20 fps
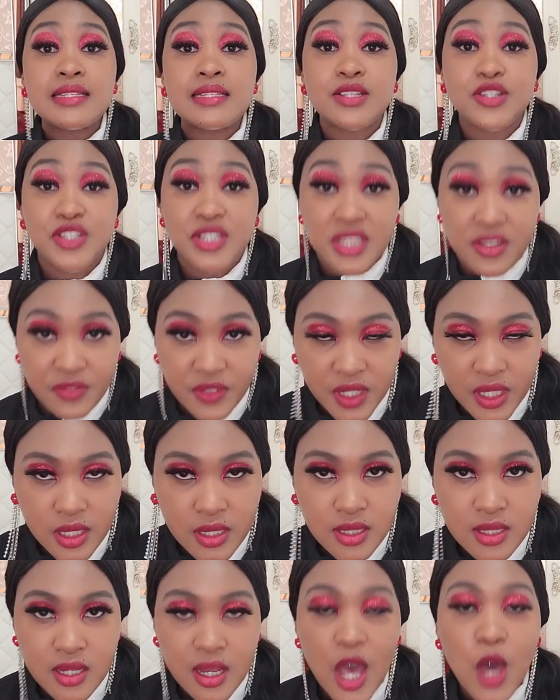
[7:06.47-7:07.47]

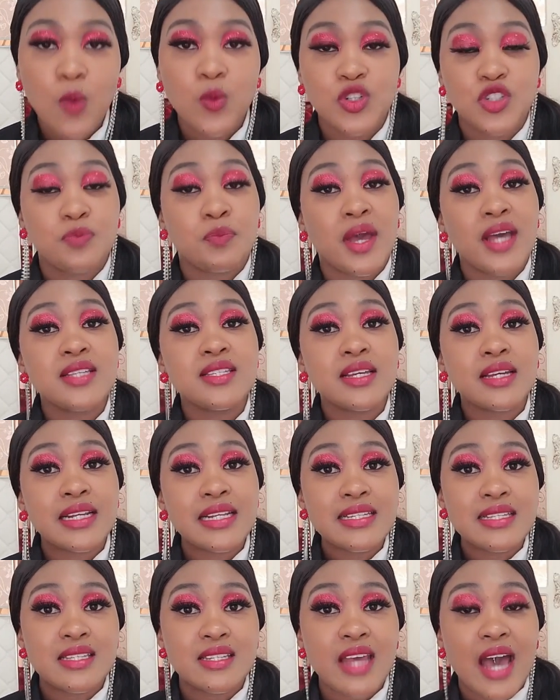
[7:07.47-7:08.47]
certificate, which
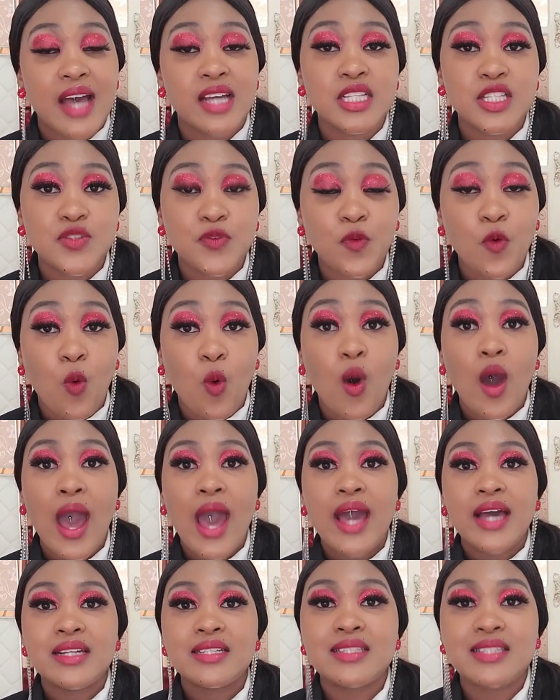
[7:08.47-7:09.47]
basically stands
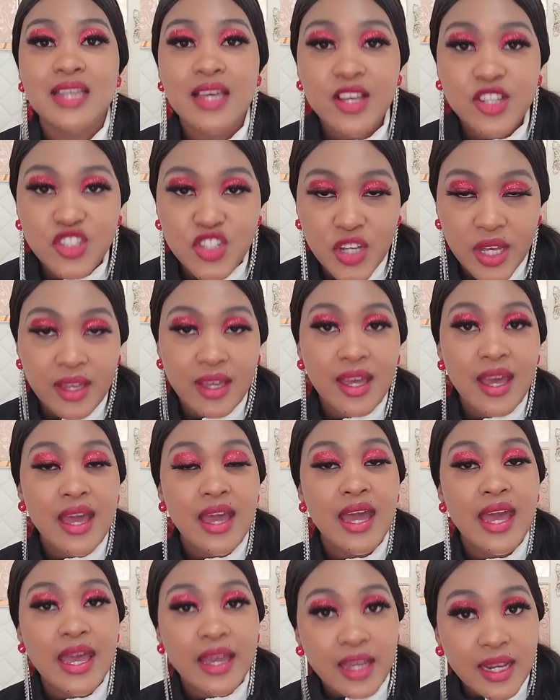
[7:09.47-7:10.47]
for
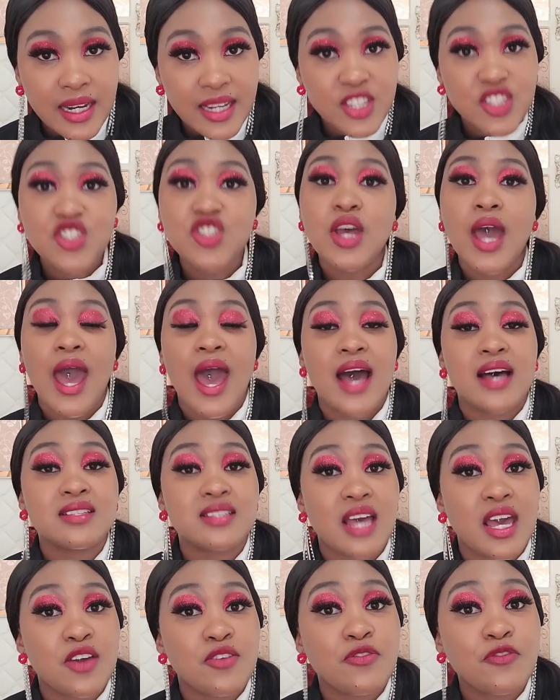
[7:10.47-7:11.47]
Teaching English
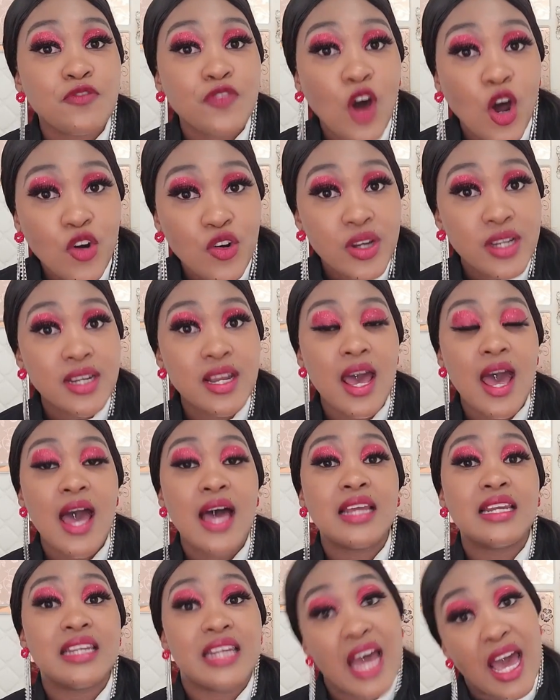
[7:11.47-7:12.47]
as a Foreign
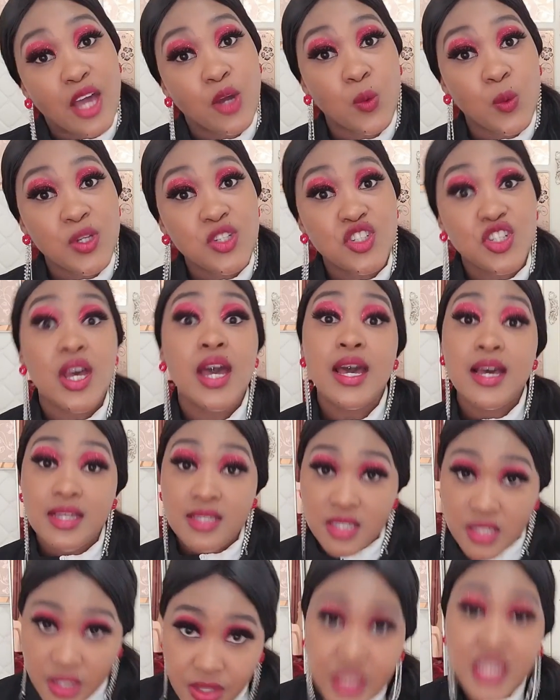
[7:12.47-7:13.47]
Language
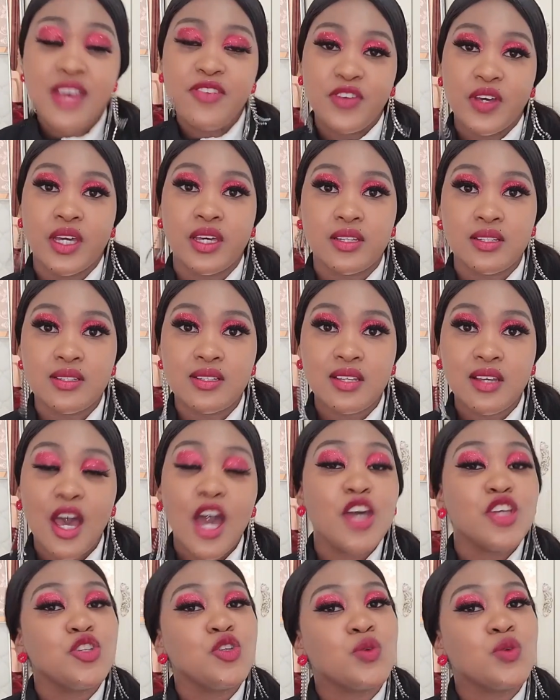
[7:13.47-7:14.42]
Certificate.